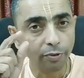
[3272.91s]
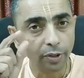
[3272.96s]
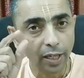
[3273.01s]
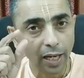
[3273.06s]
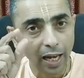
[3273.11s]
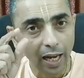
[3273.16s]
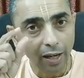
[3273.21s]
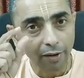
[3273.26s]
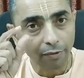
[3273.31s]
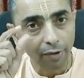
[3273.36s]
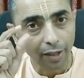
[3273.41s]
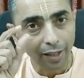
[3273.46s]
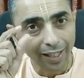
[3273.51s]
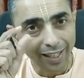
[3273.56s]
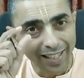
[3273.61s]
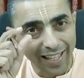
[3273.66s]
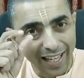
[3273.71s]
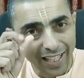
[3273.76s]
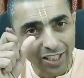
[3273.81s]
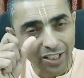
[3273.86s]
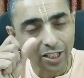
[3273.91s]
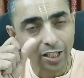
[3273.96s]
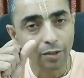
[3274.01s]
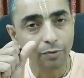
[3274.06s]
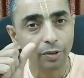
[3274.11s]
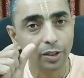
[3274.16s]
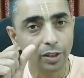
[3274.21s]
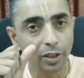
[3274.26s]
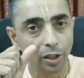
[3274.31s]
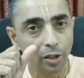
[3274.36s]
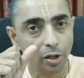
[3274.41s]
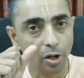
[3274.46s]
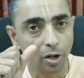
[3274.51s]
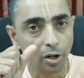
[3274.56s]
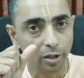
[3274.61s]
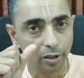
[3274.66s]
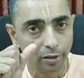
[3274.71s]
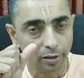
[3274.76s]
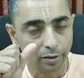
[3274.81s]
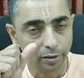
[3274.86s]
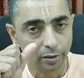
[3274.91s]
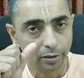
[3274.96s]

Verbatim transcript: We have a connection with the Lord.